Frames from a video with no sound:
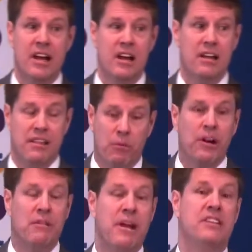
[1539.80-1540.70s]
that were
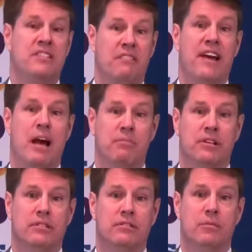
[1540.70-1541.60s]
going to make stuff happen.
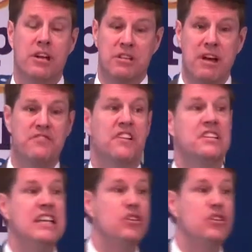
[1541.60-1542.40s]
We had some F-16